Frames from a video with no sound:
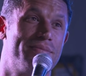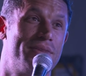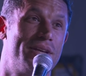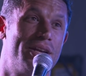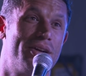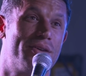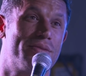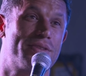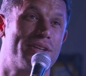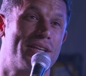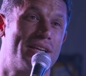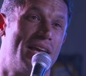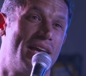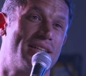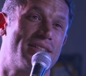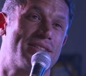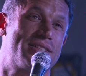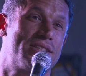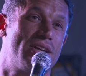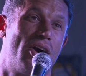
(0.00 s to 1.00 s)
you know,
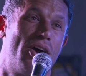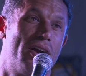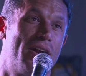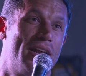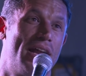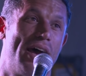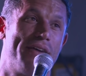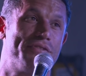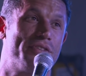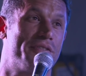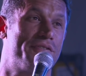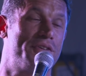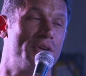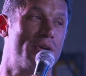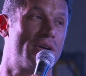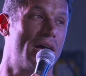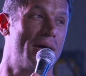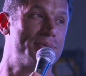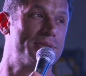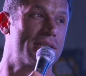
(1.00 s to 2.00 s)
get started after a
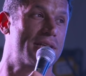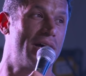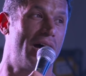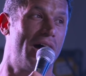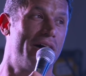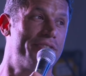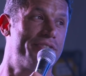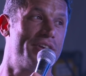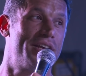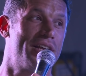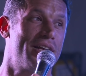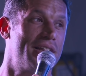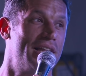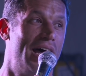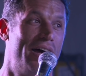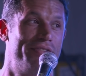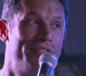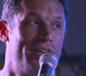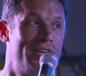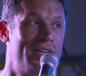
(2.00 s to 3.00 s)
few cups of coffee at
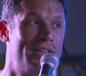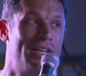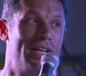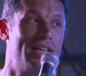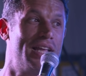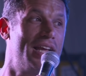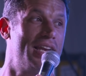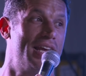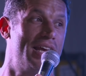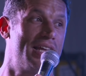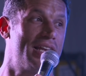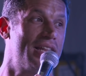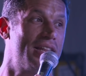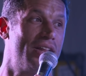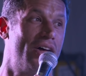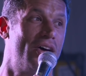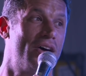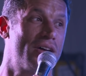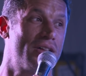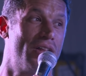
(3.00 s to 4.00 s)
11 and then they'd hit a
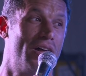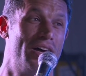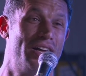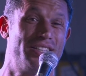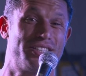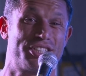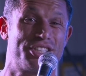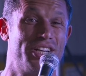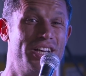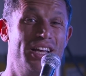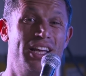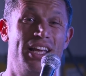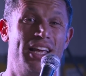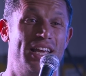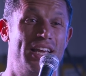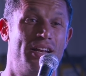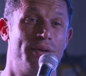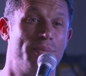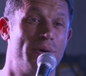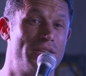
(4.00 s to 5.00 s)
long lunch,
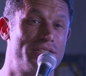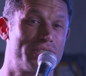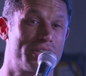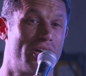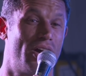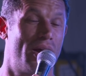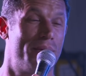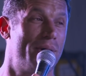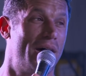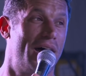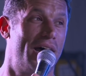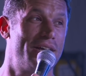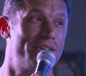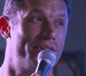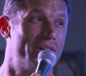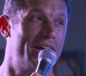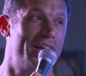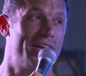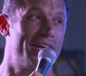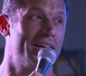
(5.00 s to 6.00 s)
eat a bunch of
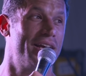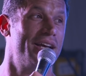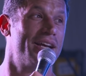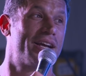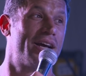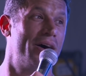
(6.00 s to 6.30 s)
carbohydrate,